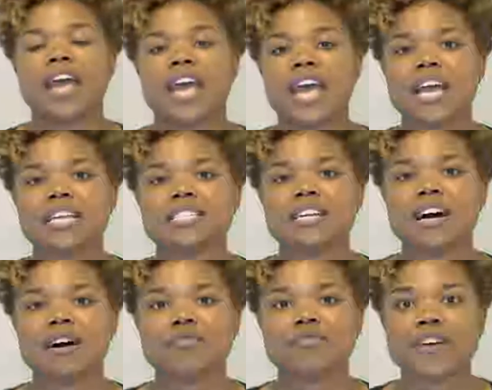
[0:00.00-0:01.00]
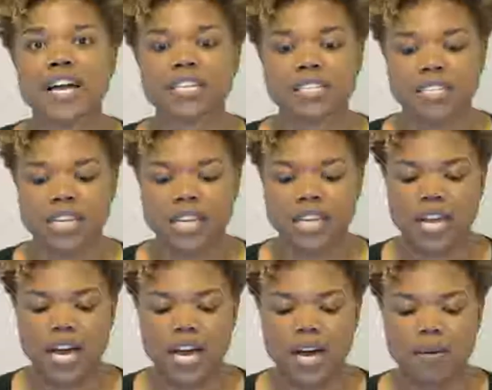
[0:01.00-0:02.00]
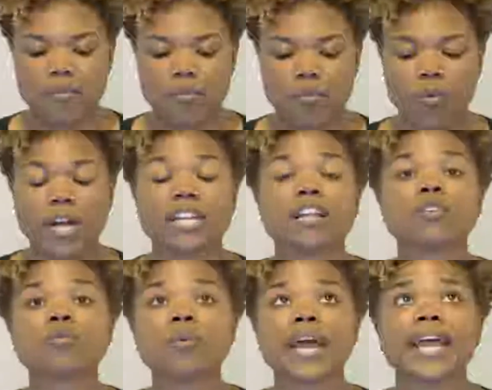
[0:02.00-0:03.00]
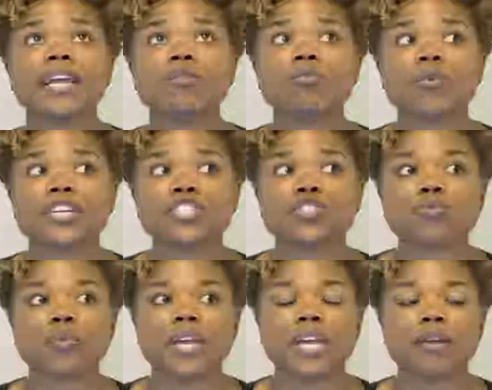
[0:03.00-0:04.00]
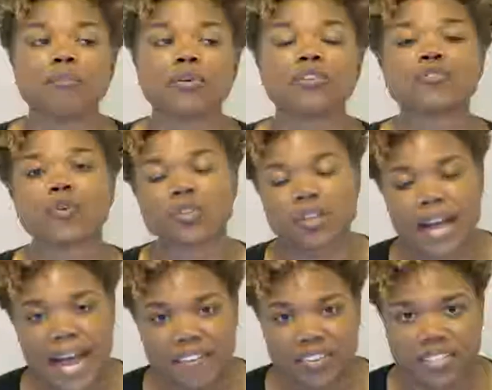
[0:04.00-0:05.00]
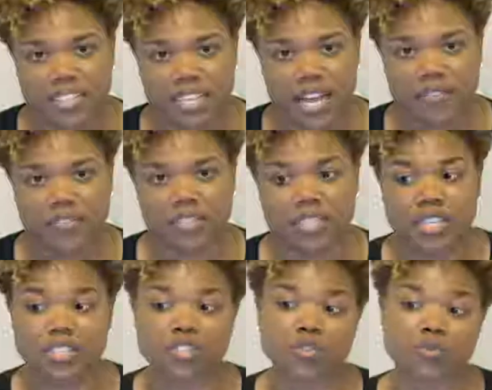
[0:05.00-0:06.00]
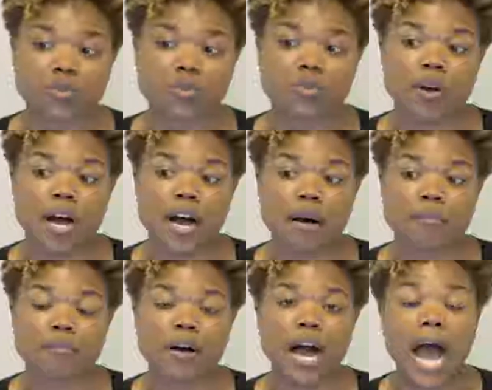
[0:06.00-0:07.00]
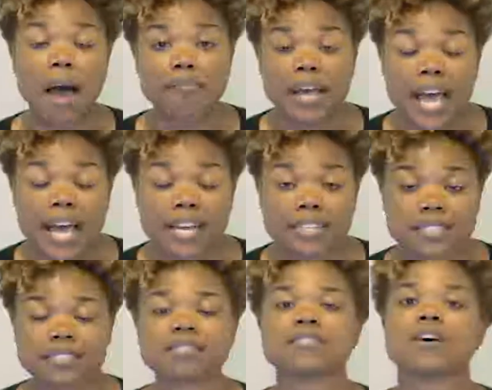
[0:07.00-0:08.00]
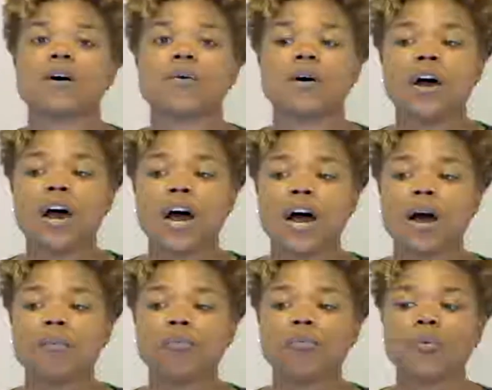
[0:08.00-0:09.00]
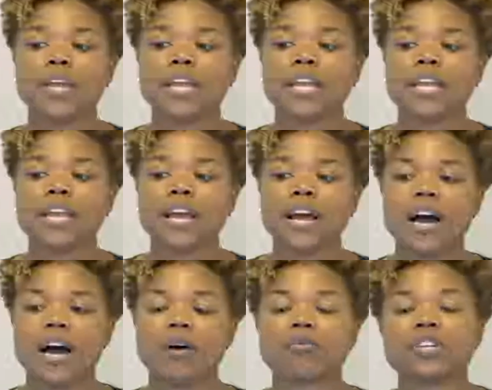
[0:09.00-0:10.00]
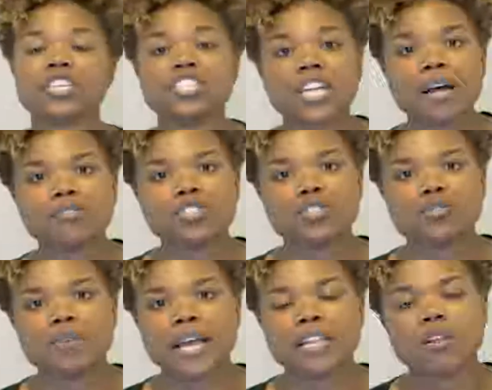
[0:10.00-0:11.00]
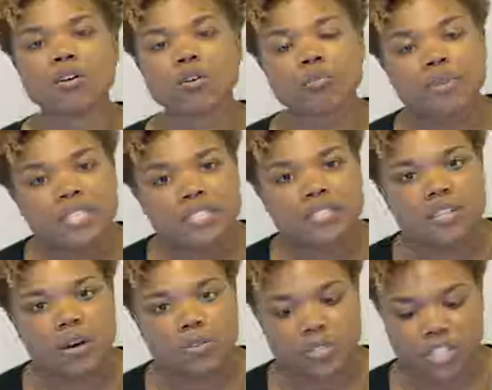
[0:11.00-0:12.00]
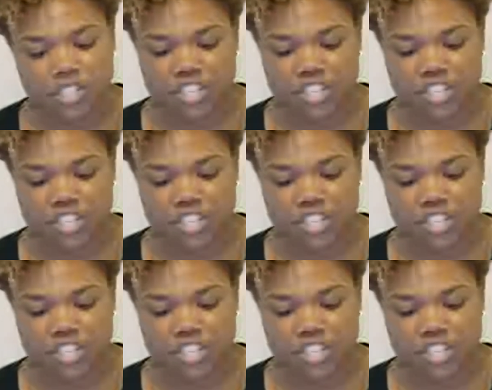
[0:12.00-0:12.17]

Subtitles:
And finally, another way in which we put forth our advocacy efforts is through op-eds. And so we reached out to a local business owner.